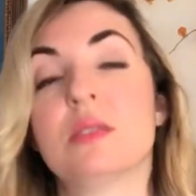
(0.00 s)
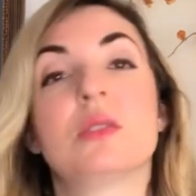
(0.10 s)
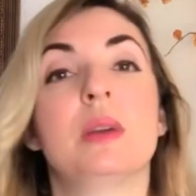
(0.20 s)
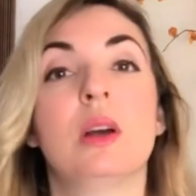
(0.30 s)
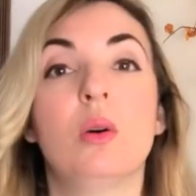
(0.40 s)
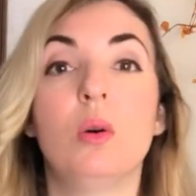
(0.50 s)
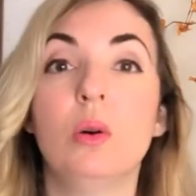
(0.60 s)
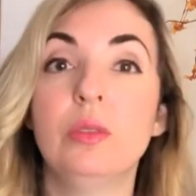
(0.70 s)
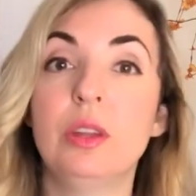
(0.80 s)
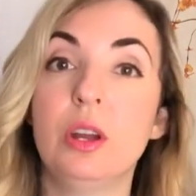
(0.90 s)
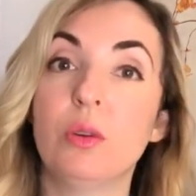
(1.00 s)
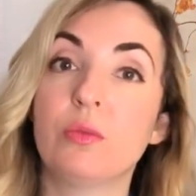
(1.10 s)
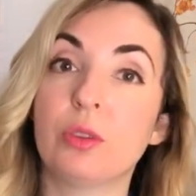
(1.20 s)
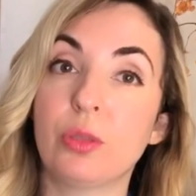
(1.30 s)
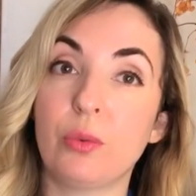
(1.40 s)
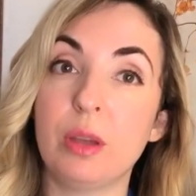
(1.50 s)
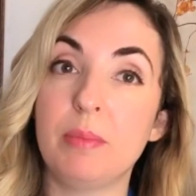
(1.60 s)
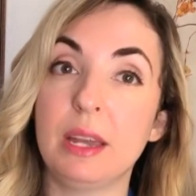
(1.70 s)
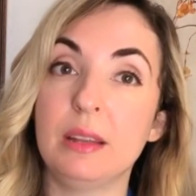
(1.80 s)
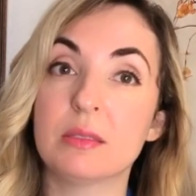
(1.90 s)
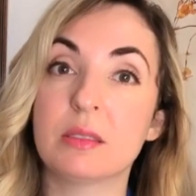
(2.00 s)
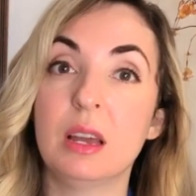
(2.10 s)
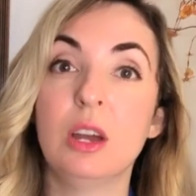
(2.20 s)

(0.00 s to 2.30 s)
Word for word: So we hold the note for three beats,